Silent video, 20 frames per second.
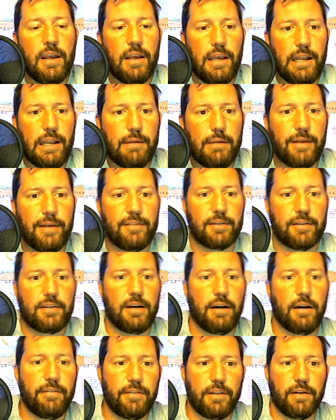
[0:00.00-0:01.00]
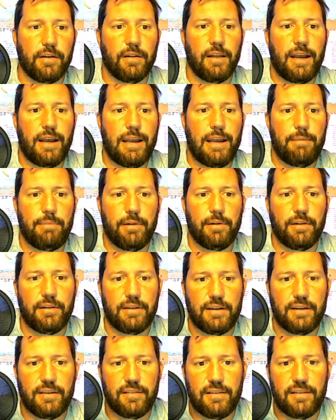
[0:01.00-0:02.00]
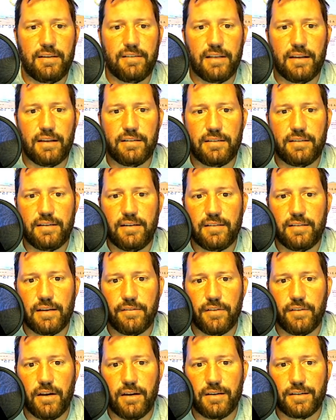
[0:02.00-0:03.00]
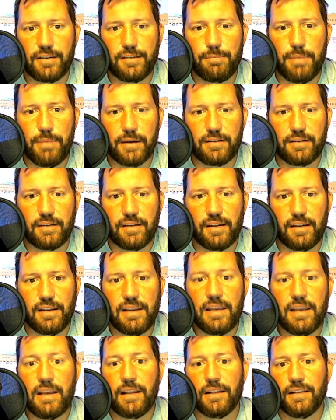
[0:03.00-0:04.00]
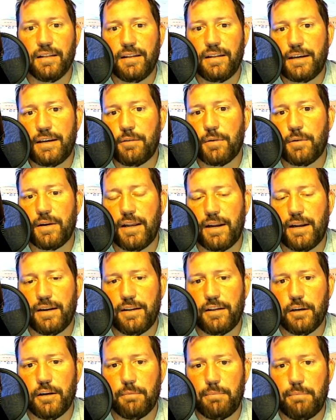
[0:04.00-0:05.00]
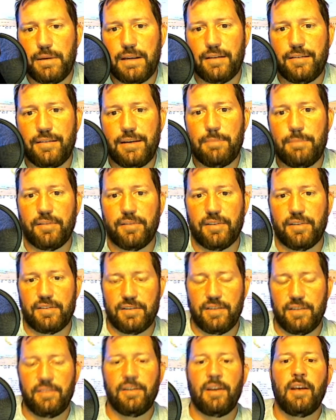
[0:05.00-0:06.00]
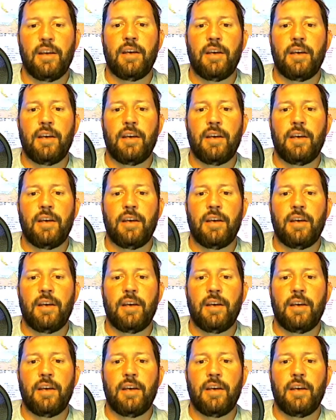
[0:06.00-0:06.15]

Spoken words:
Anyway, to cover their liabilities, these entities have unexpectedly liquidated their B&T positions,